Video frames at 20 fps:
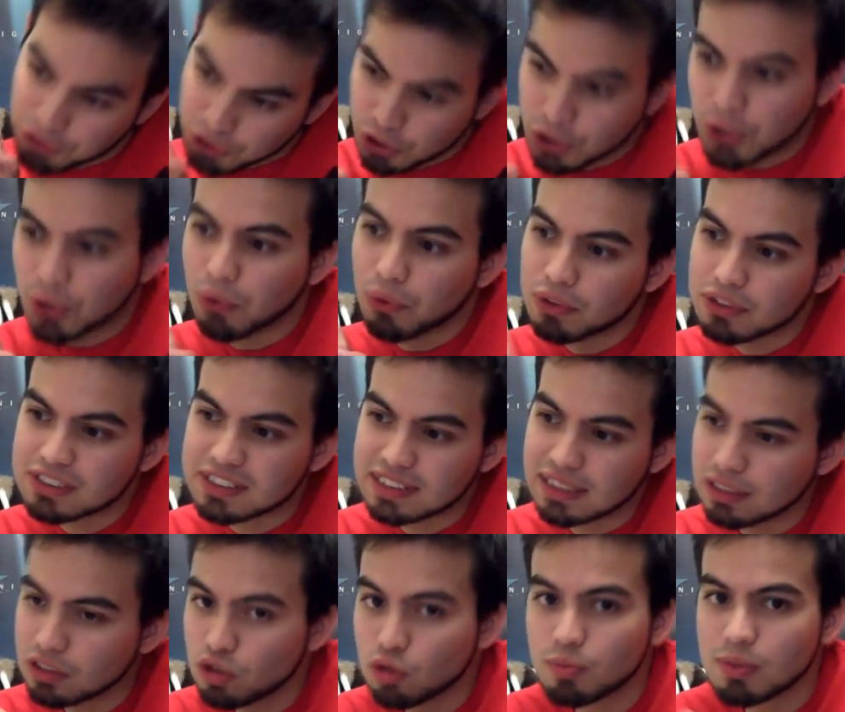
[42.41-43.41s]

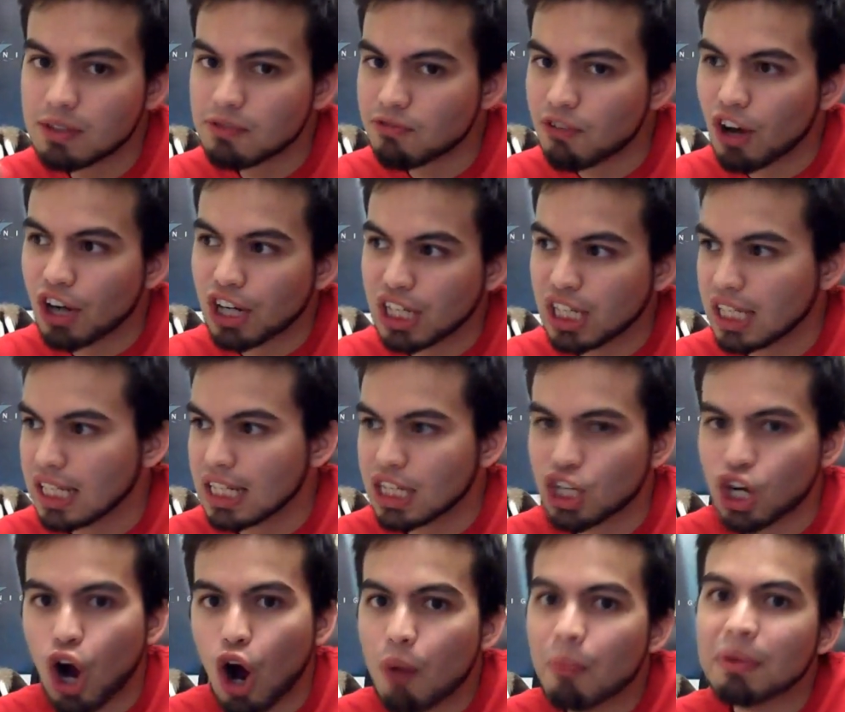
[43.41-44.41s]
funerals tend to be funny
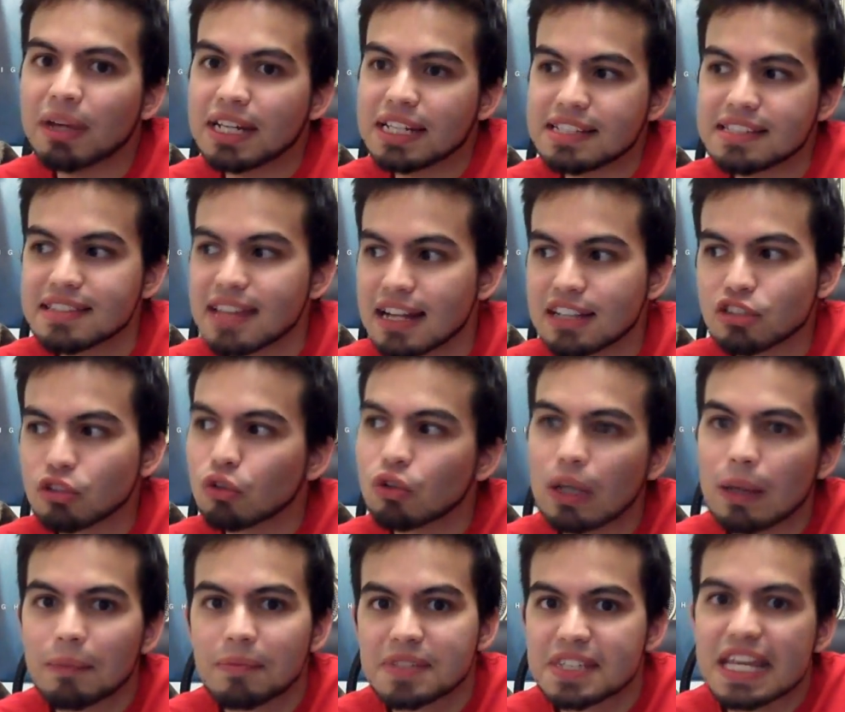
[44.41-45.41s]
in comedies, that's
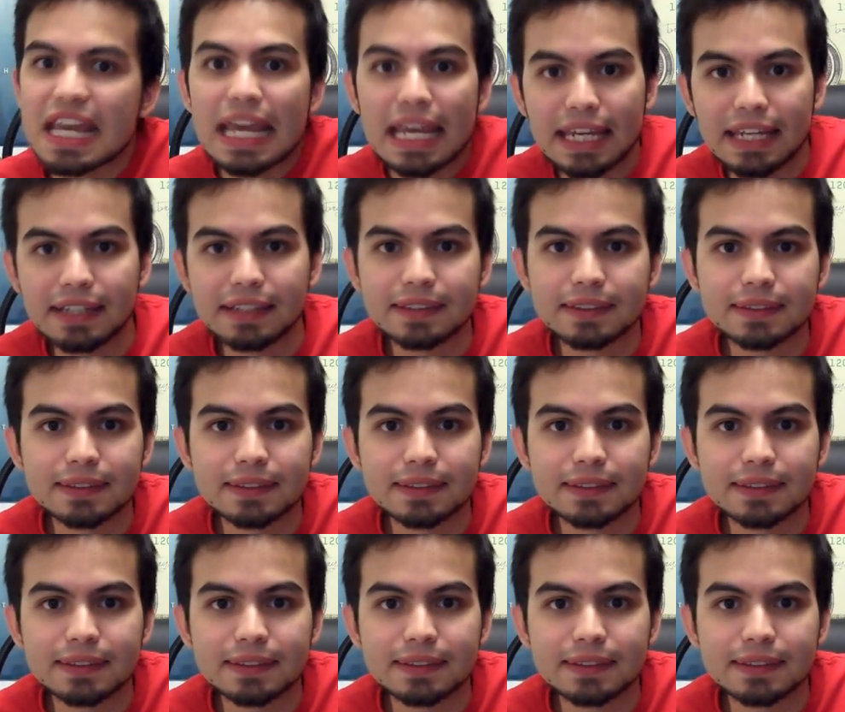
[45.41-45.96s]
all I'm saying.